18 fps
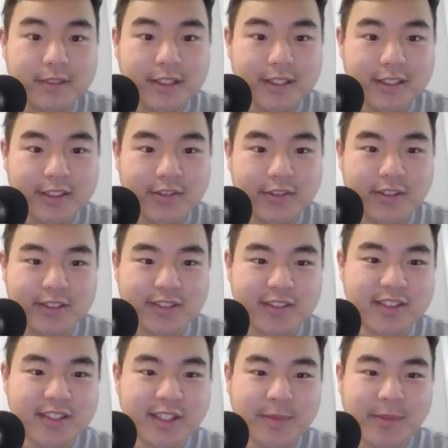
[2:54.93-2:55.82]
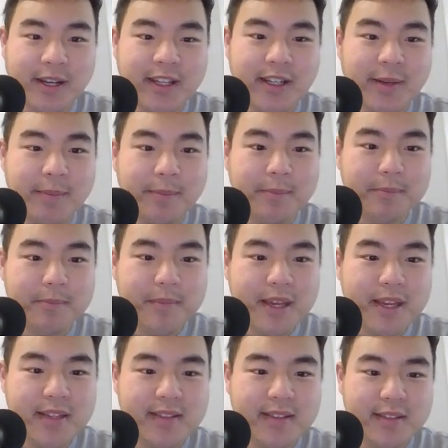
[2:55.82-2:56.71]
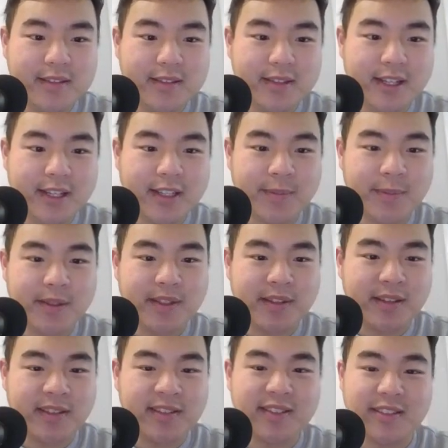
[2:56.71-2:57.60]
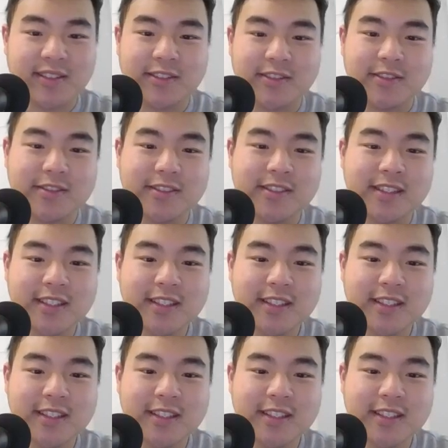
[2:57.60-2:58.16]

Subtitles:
You get to see my amazing typing skills.